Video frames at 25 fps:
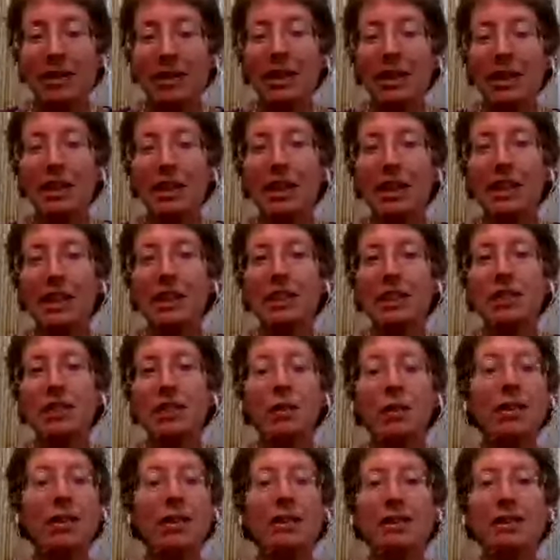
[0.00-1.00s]

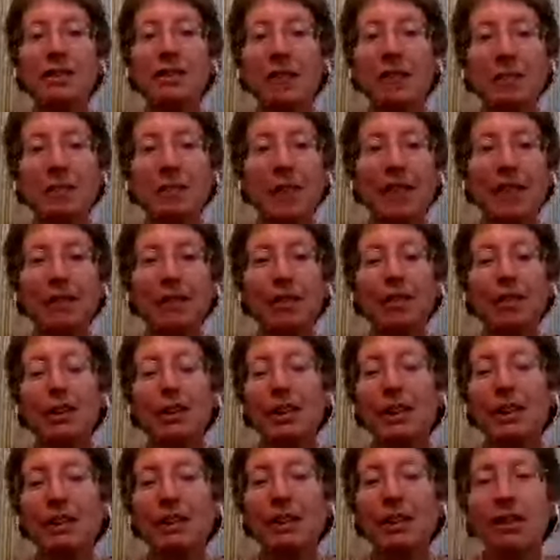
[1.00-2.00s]
So, on some level,
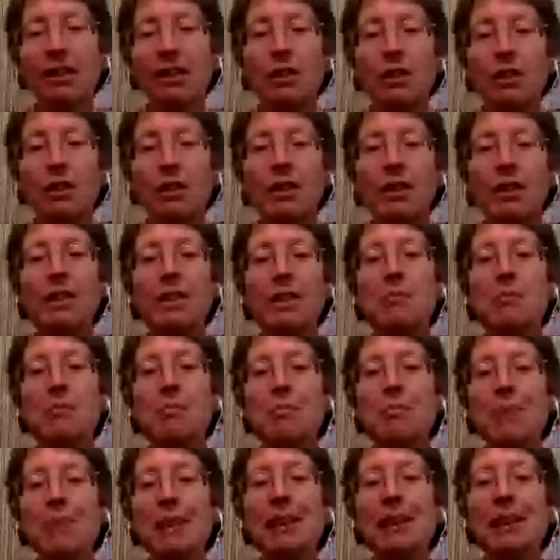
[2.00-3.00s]
even if you are in the
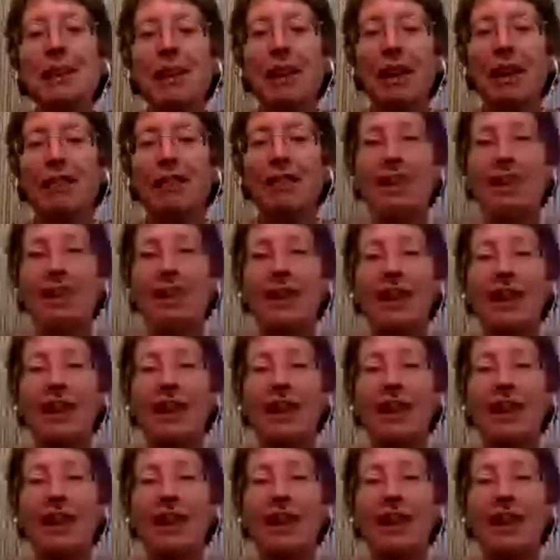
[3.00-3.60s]
middle of it,